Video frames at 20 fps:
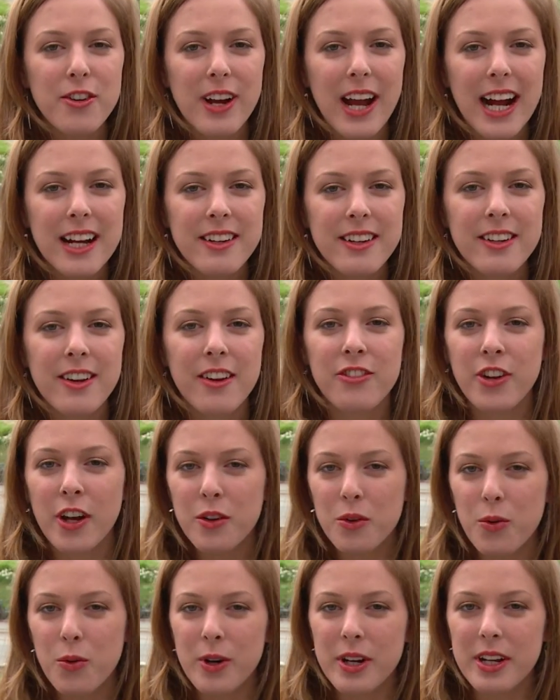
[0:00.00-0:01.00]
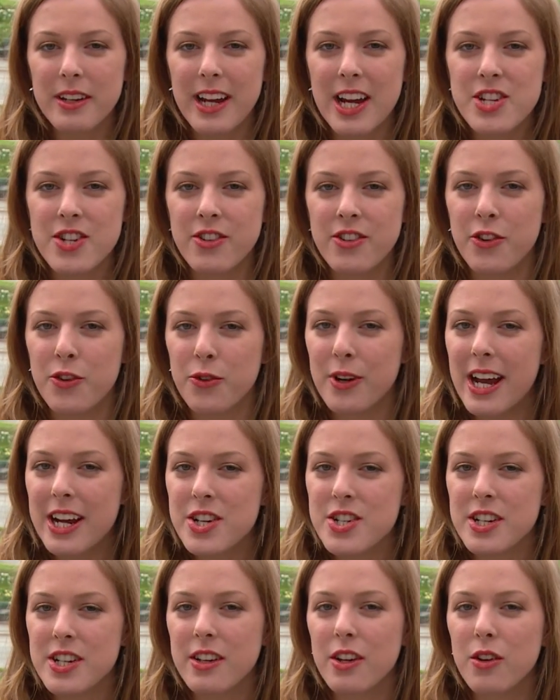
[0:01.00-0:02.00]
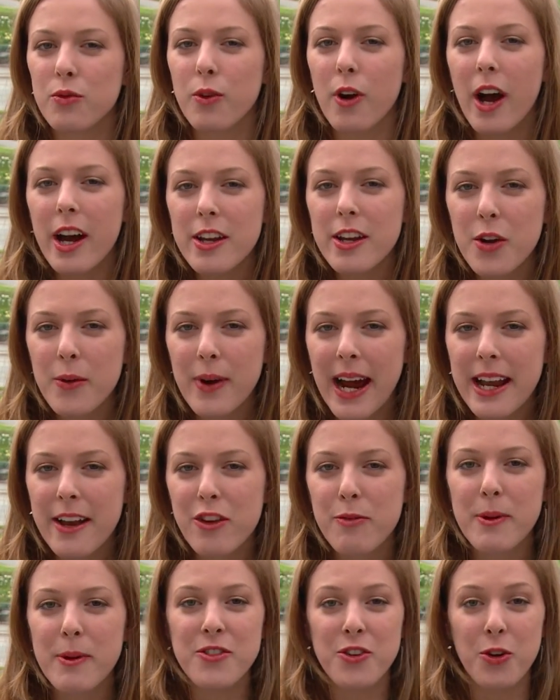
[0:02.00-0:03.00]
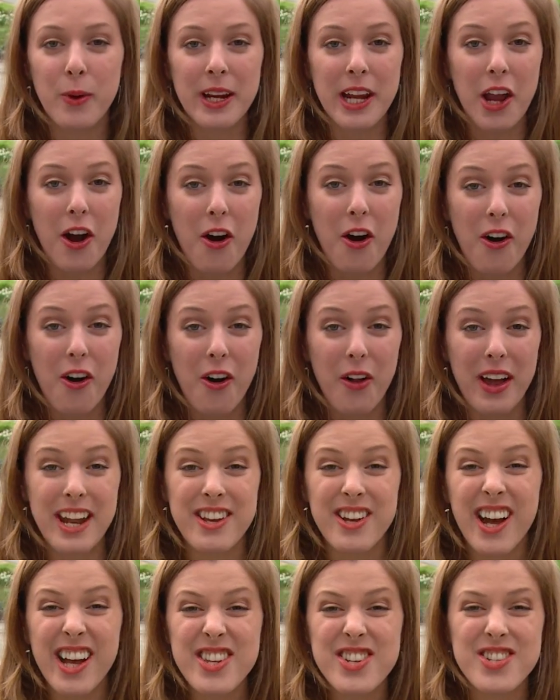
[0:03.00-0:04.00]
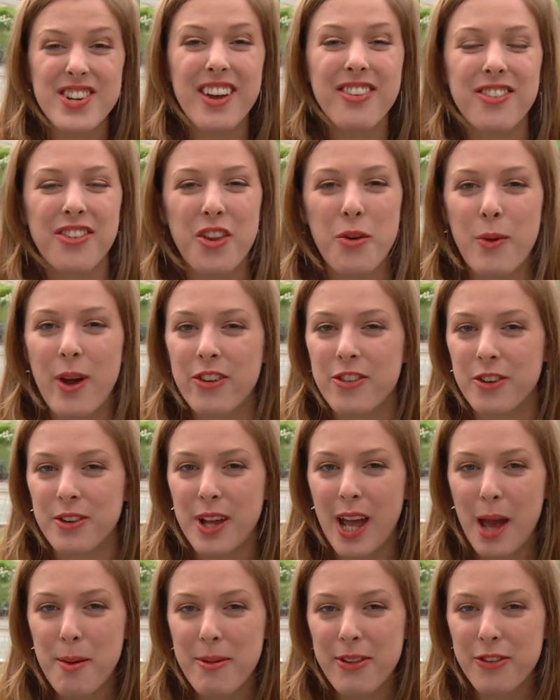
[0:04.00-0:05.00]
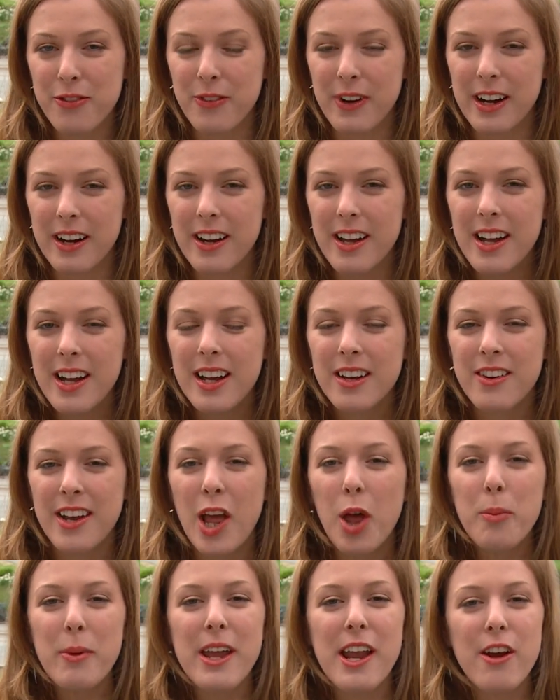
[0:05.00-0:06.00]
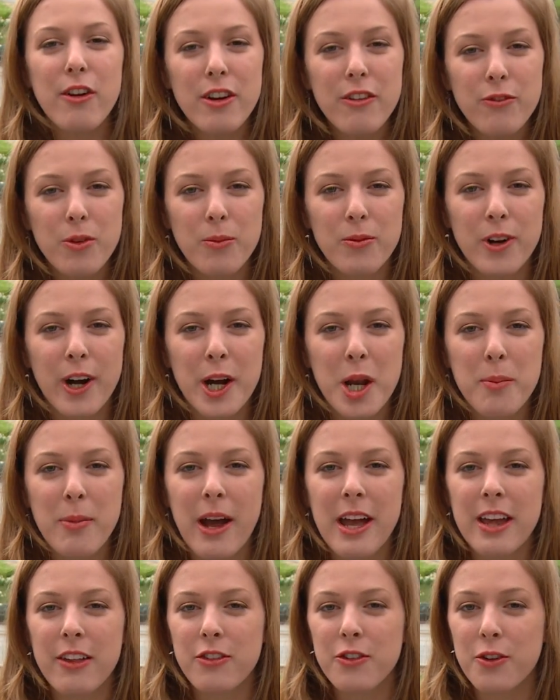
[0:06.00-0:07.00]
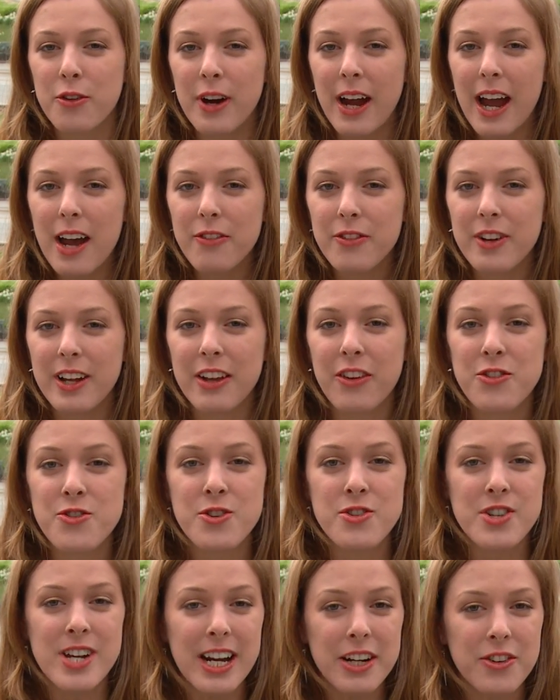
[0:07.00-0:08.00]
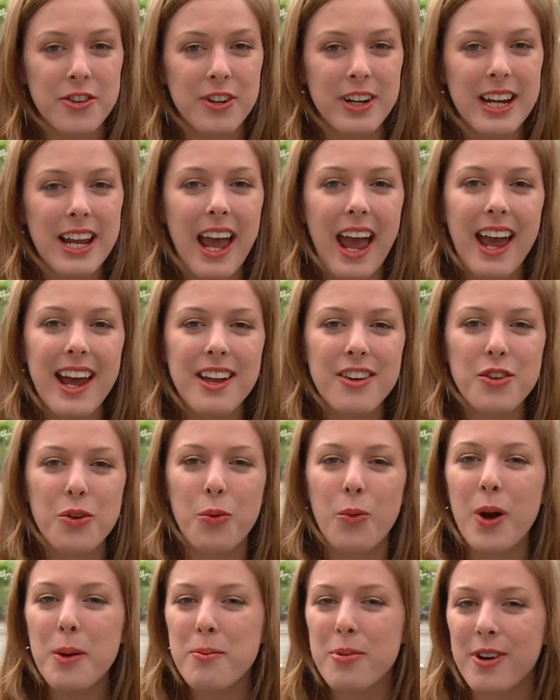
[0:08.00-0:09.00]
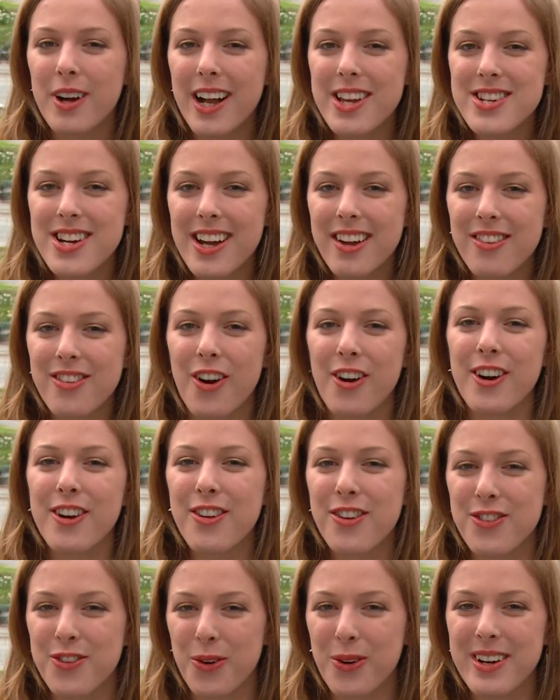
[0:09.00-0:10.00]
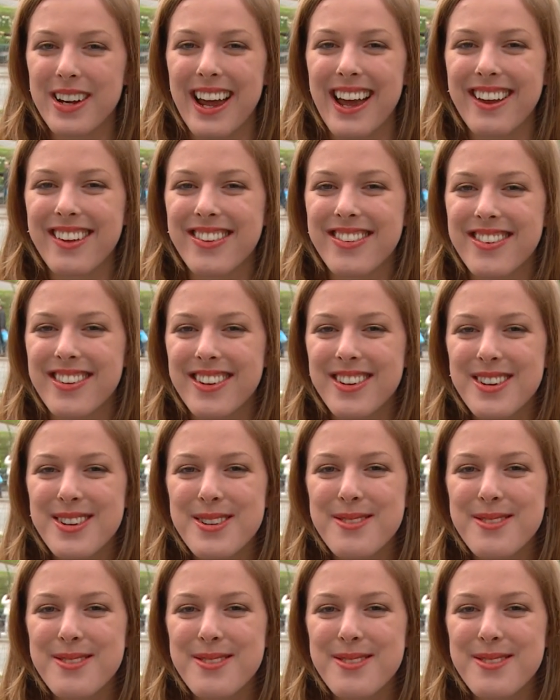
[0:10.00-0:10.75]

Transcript: acting to stunt coordination to direction, Ron Yuan has been doing it all, and not just in the Western Hemisphere. Today we'll be hearing from Ron about his craft, its trajectory, and what projects are in store next.